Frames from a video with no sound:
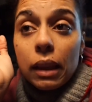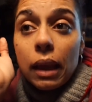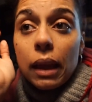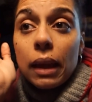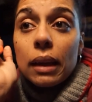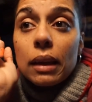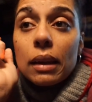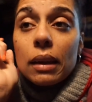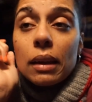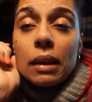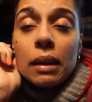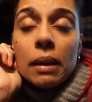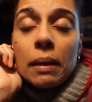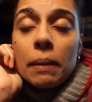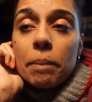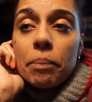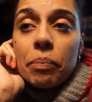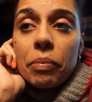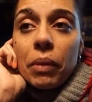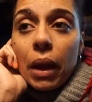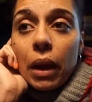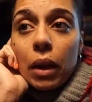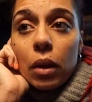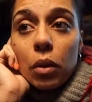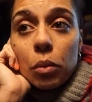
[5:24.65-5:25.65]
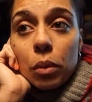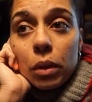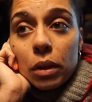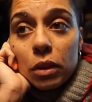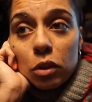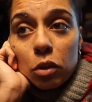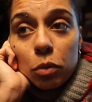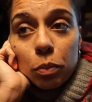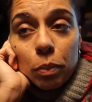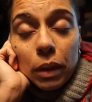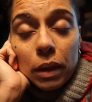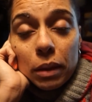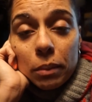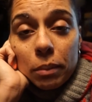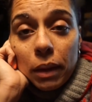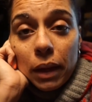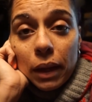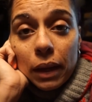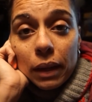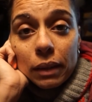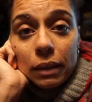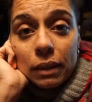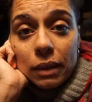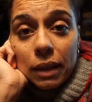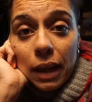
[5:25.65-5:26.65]
Like I don't want to spend
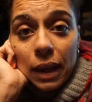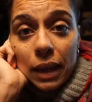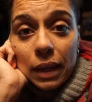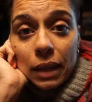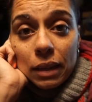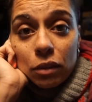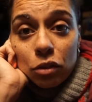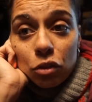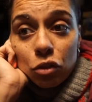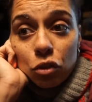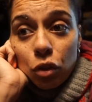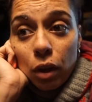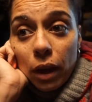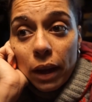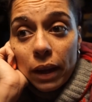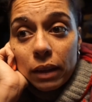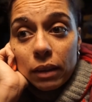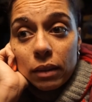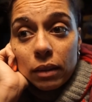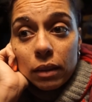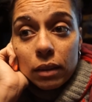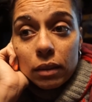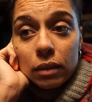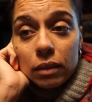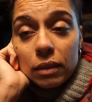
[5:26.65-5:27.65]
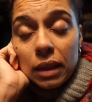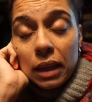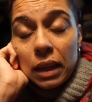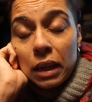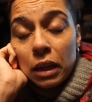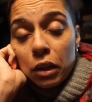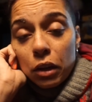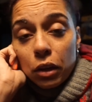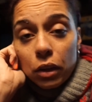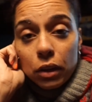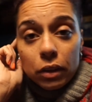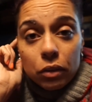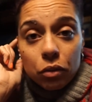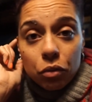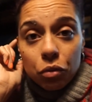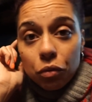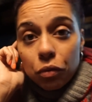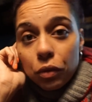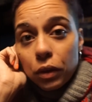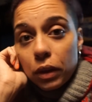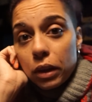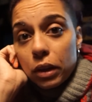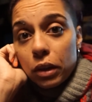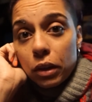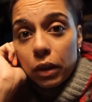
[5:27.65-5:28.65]
my days trying to tinker and
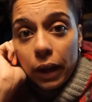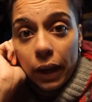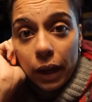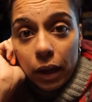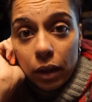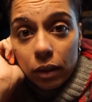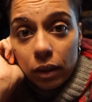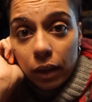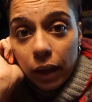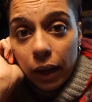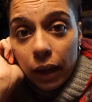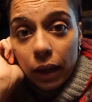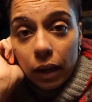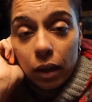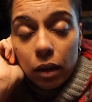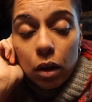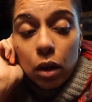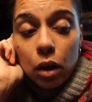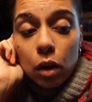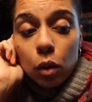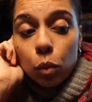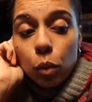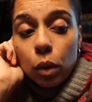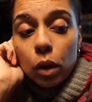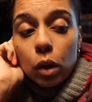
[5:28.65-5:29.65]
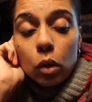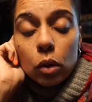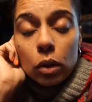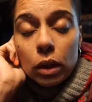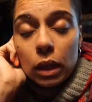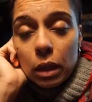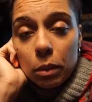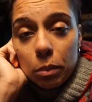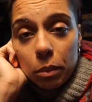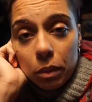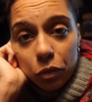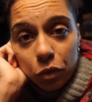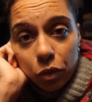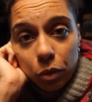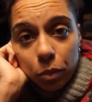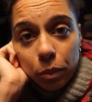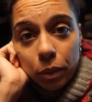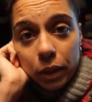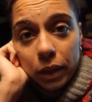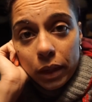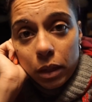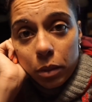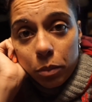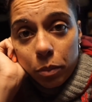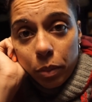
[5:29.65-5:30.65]
figure out like what'll keep me from
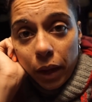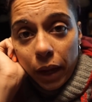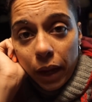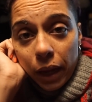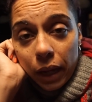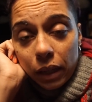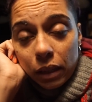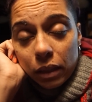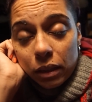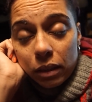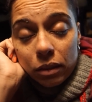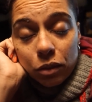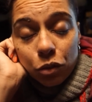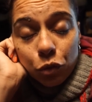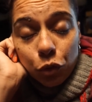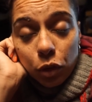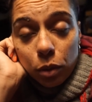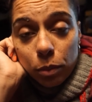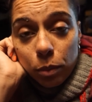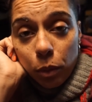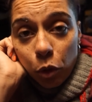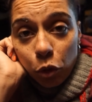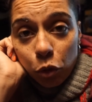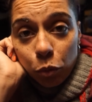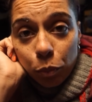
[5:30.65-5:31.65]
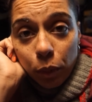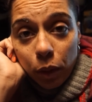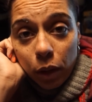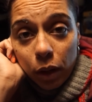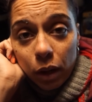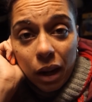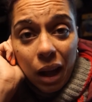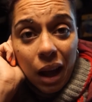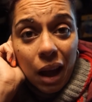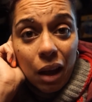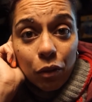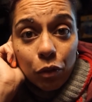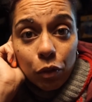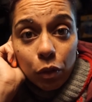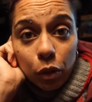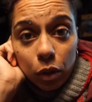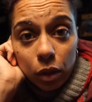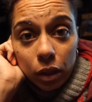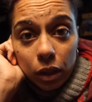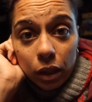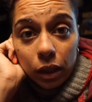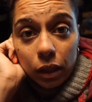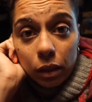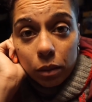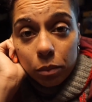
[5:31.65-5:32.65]
being in pain, because for the most part I feel
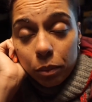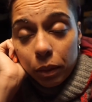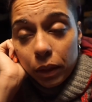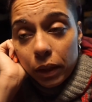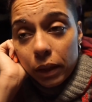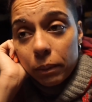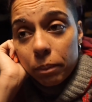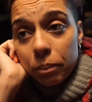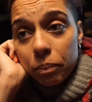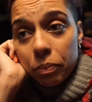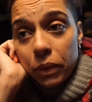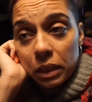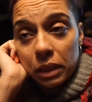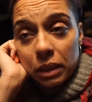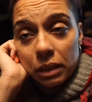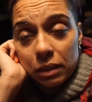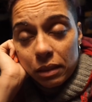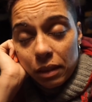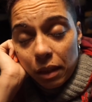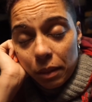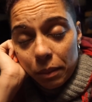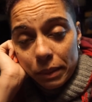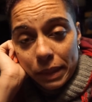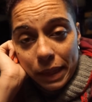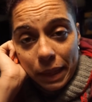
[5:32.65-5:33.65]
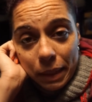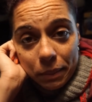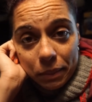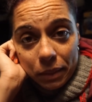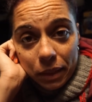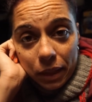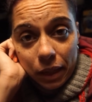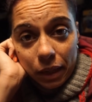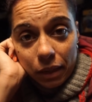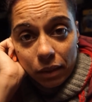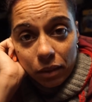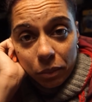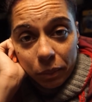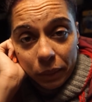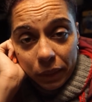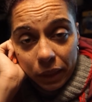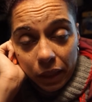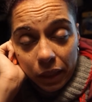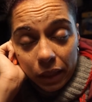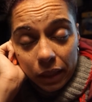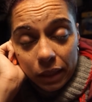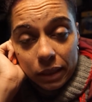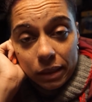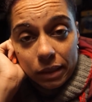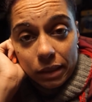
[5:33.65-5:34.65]
good, but sometimes it hits
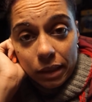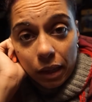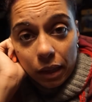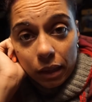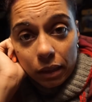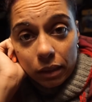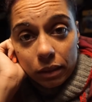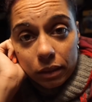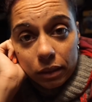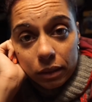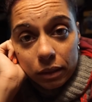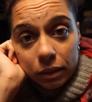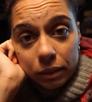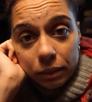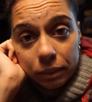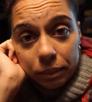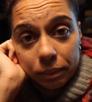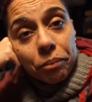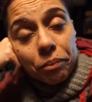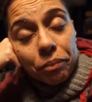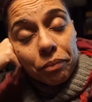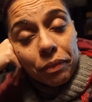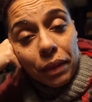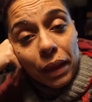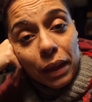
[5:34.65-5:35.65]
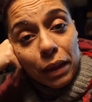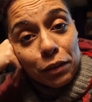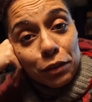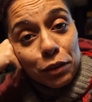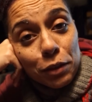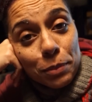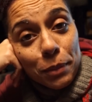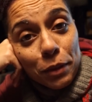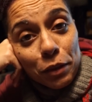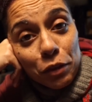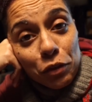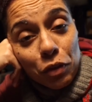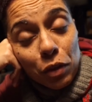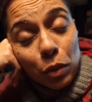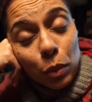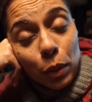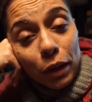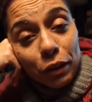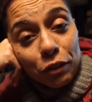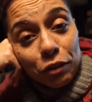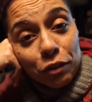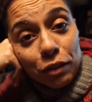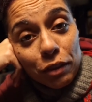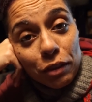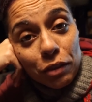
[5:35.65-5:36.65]
me and it sucks. Thanks so much for
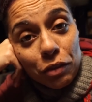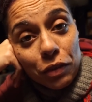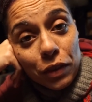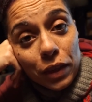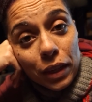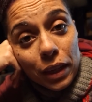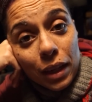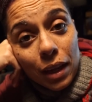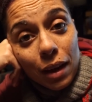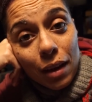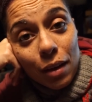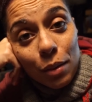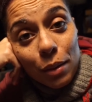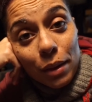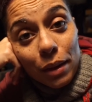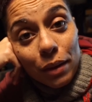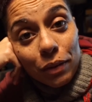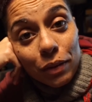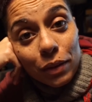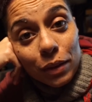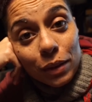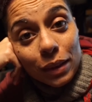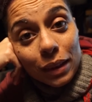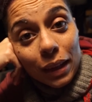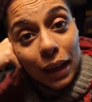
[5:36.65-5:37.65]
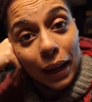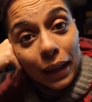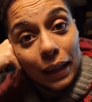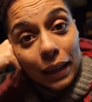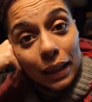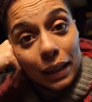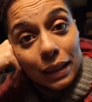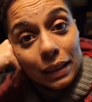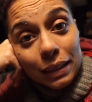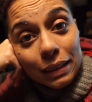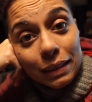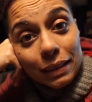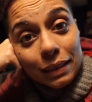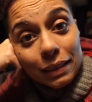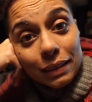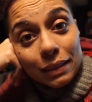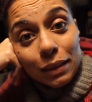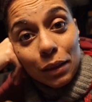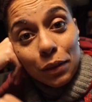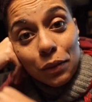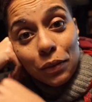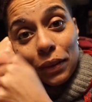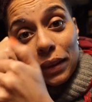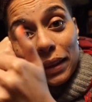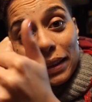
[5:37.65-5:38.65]
watching this video. If you like it,
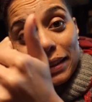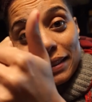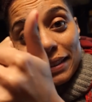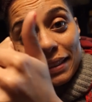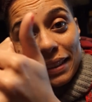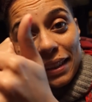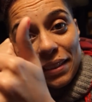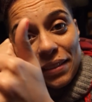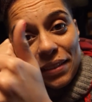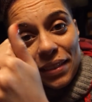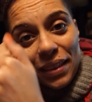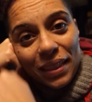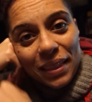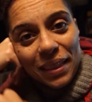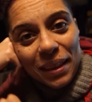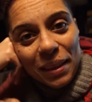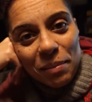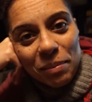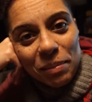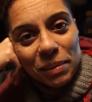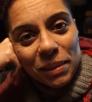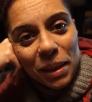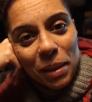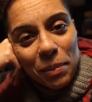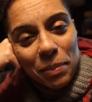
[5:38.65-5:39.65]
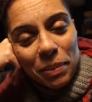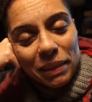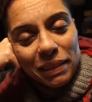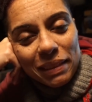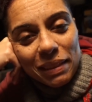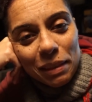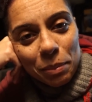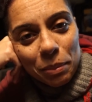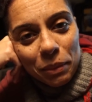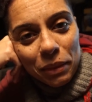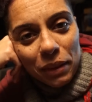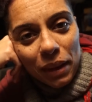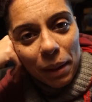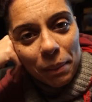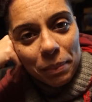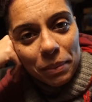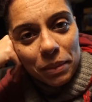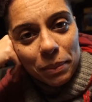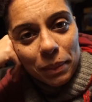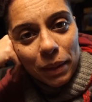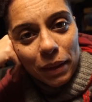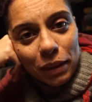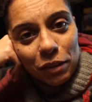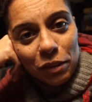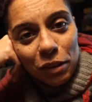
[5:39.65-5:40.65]
don't forget to give it a thumbs up and subscribe
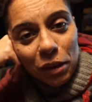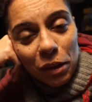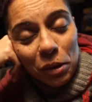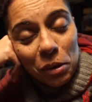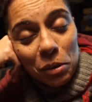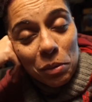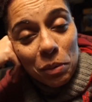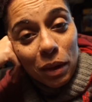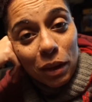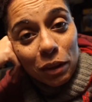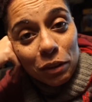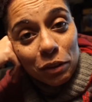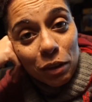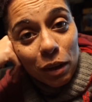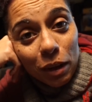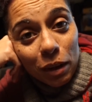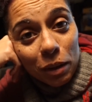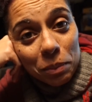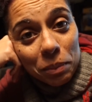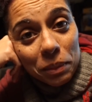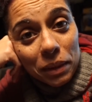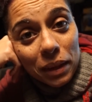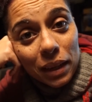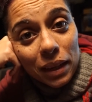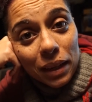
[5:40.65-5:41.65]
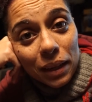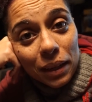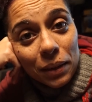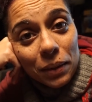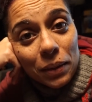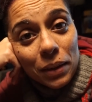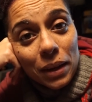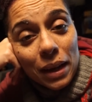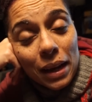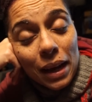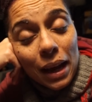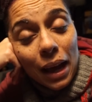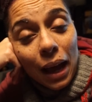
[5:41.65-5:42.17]
to my channel, Watch Autumn Keto.